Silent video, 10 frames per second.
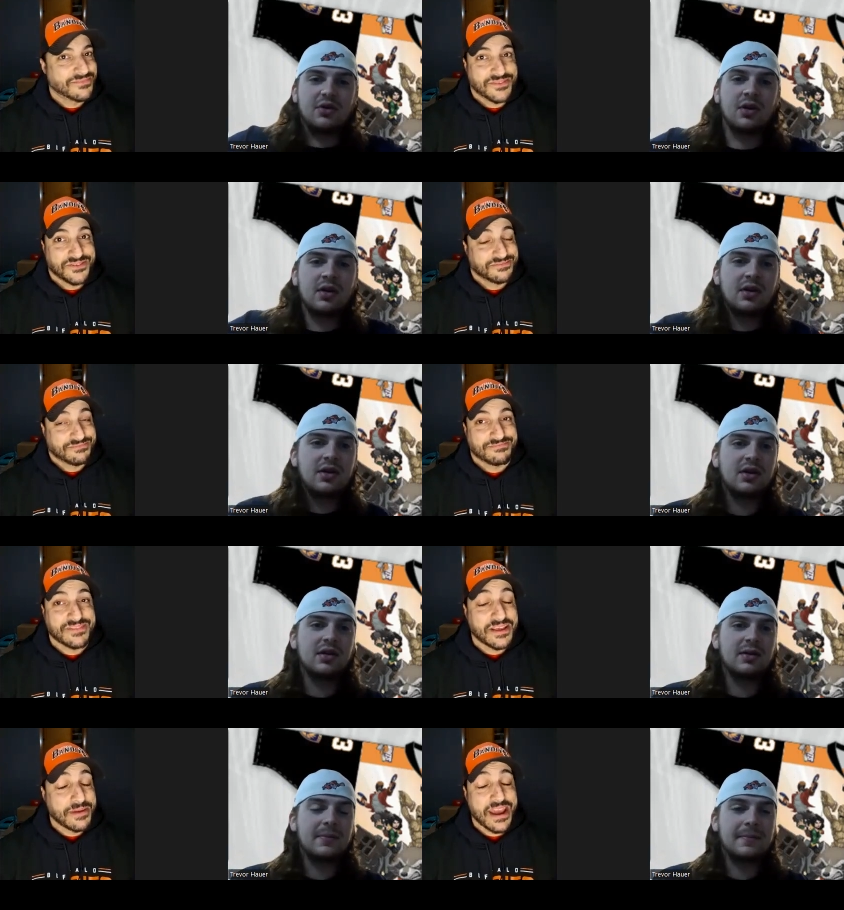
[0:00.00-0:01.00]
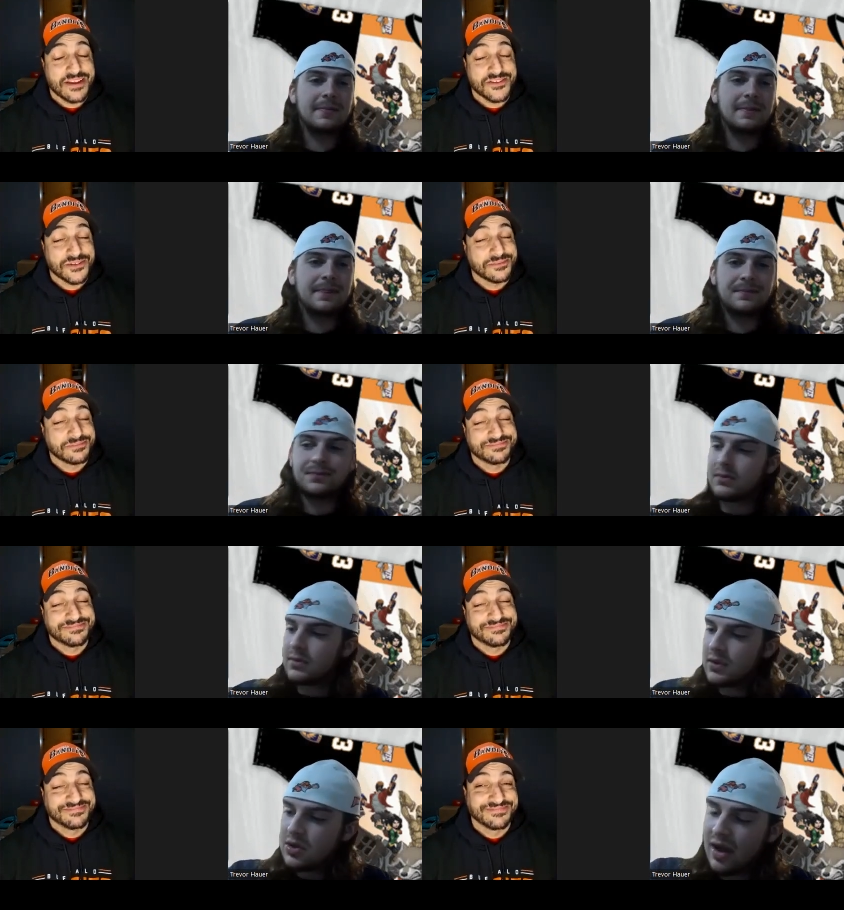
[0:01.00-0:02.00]
Speaker 1: you.
Speaker 2: They pass you.
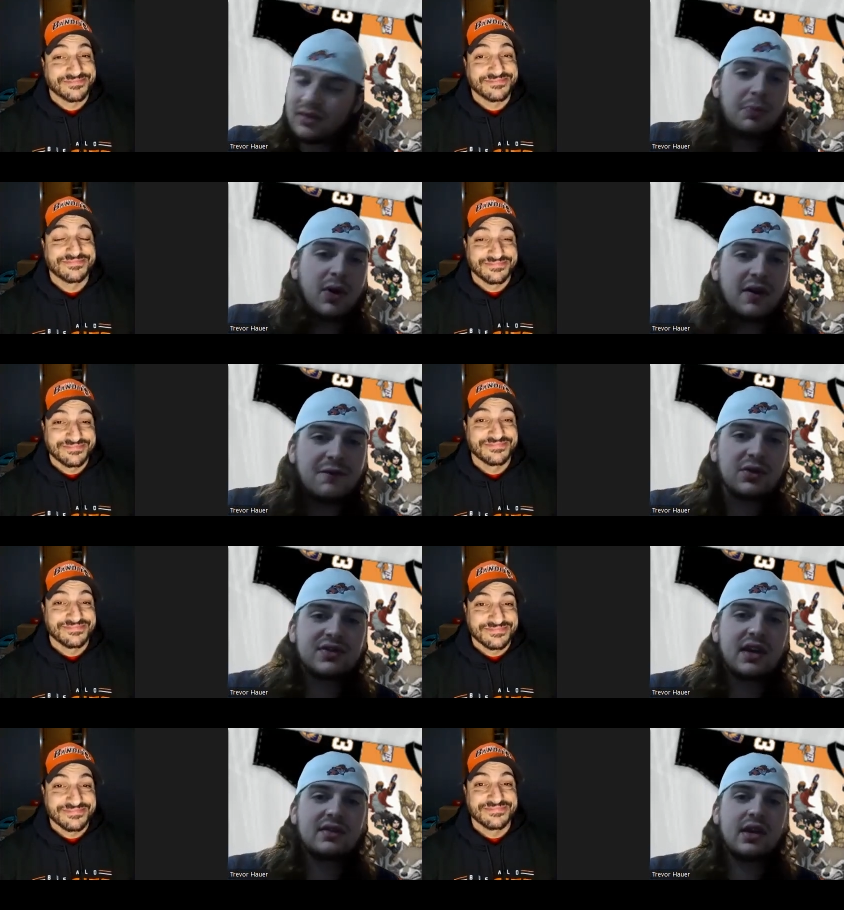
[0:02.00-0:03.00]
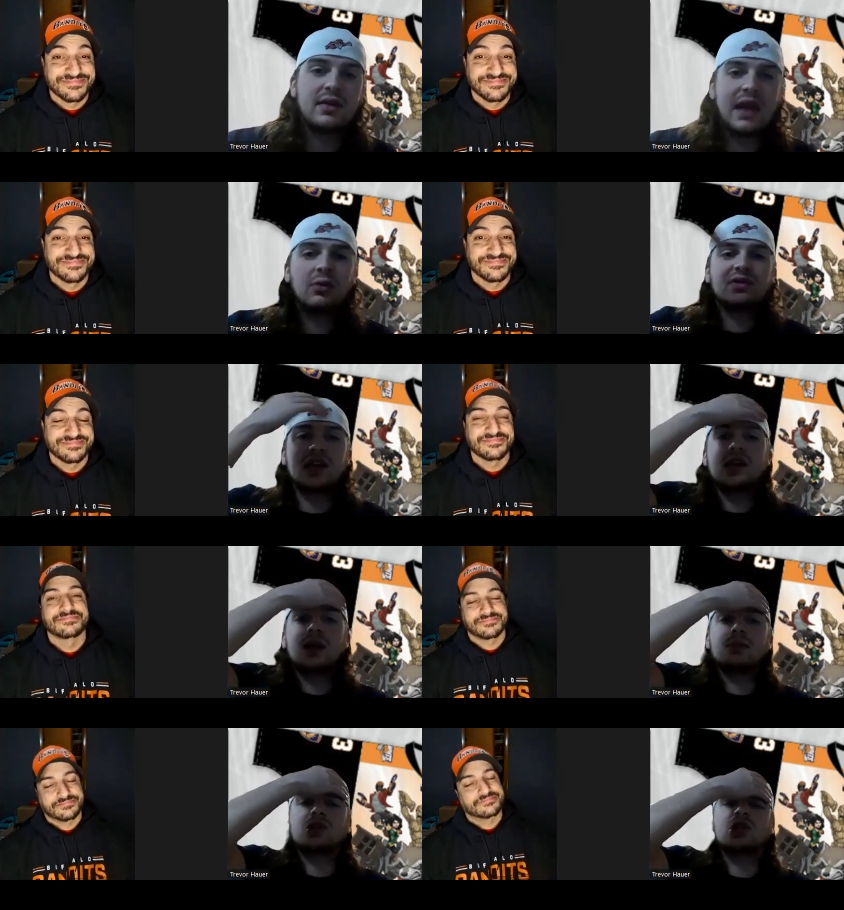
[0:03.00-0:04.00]
Speaker 1: You have to play a full 60, and that was key
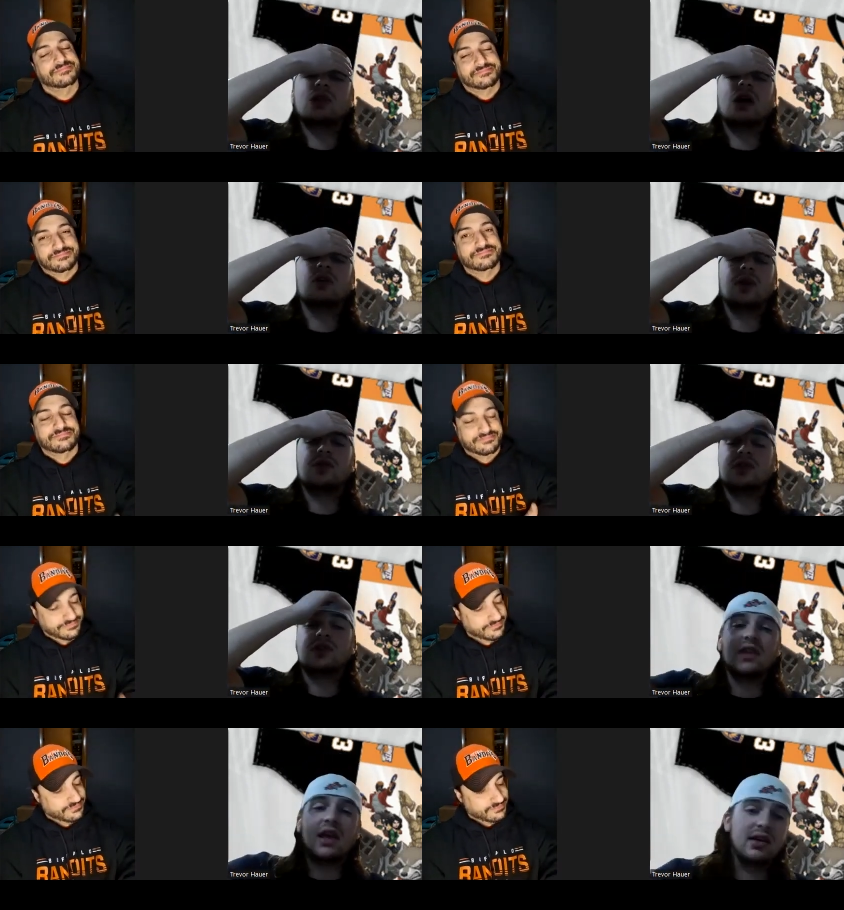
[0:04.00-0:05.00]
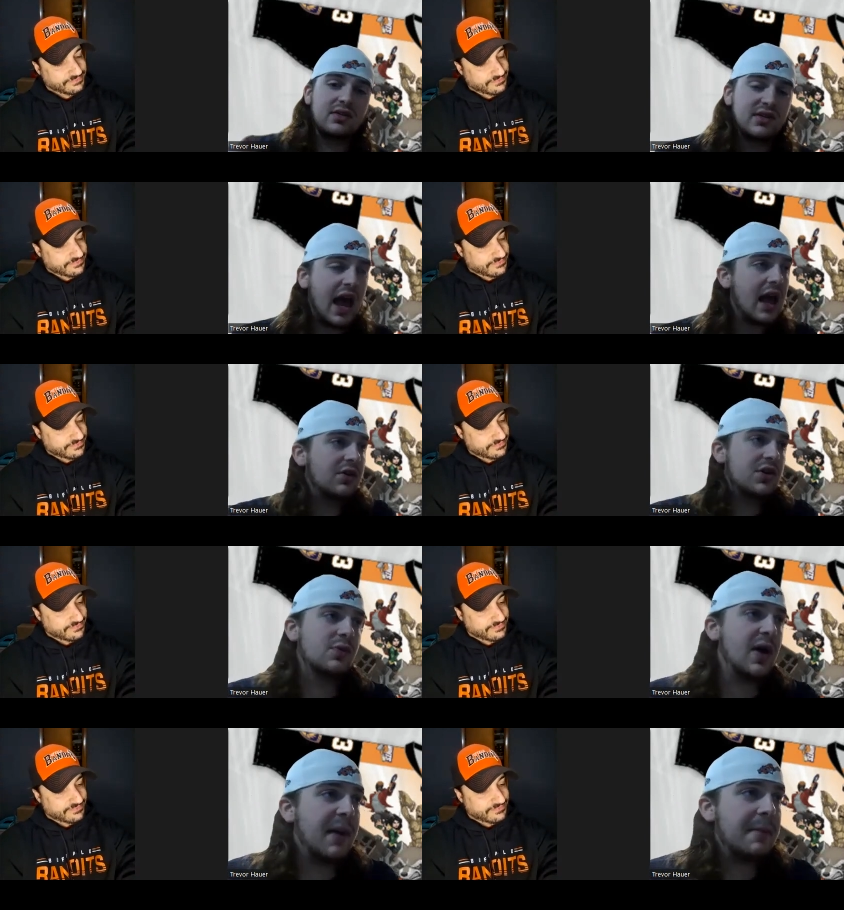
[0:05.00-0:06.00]
number two. That was what I was going to say exactly.
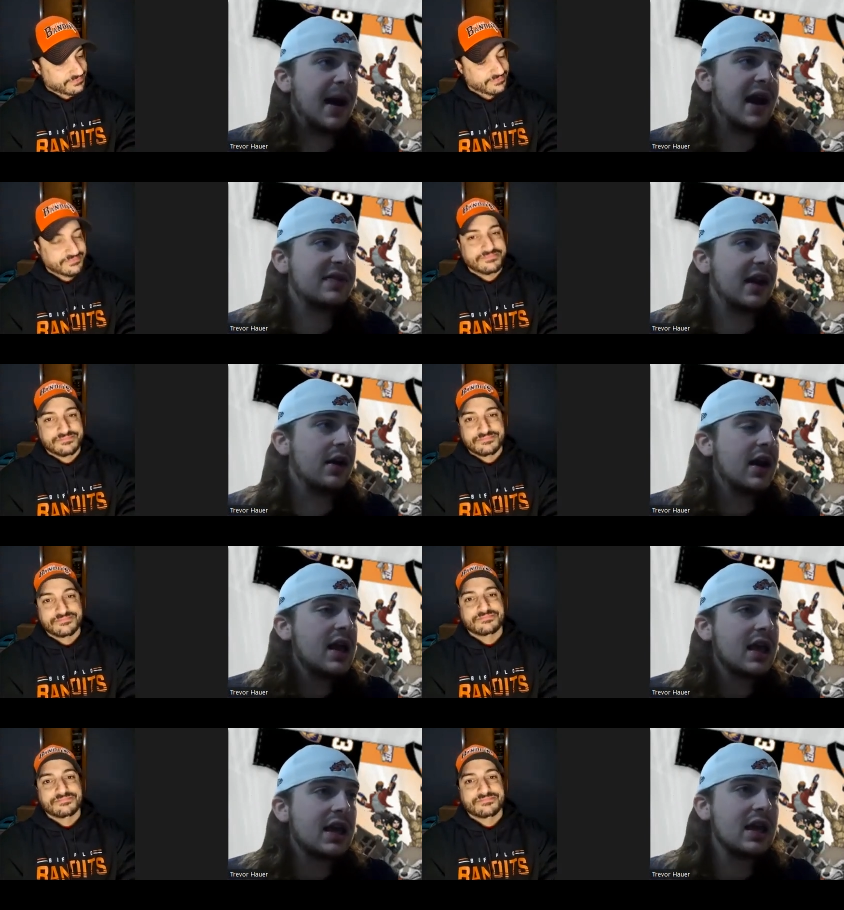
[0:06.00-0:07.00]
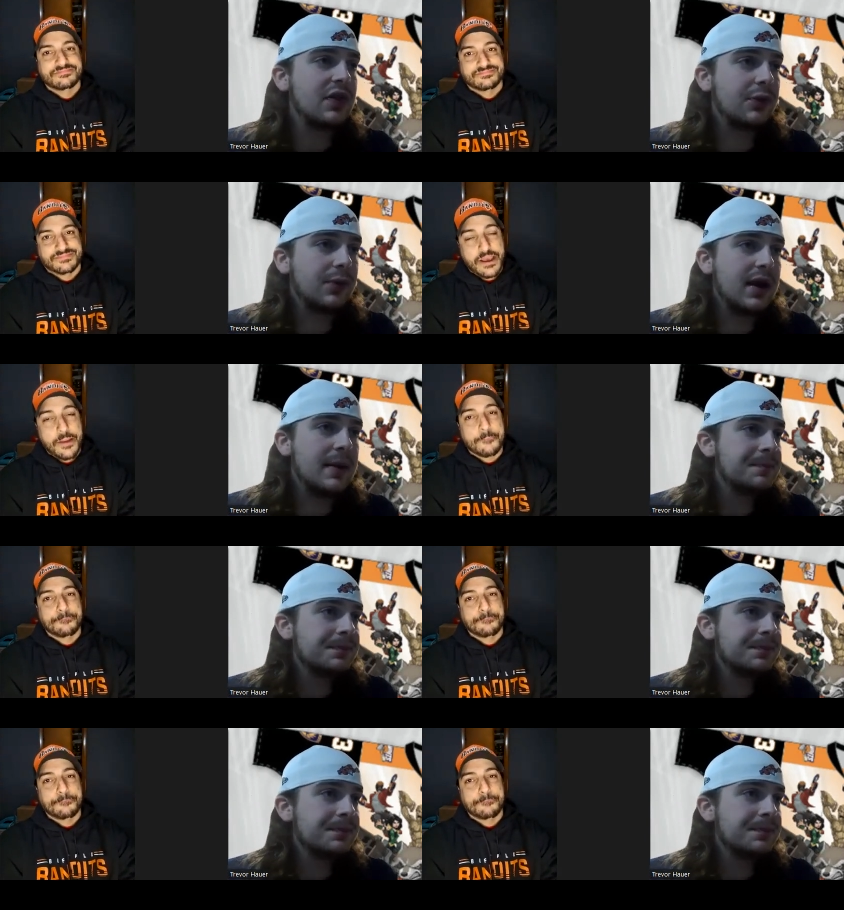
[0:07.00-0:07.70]
You read my mind there. Key three,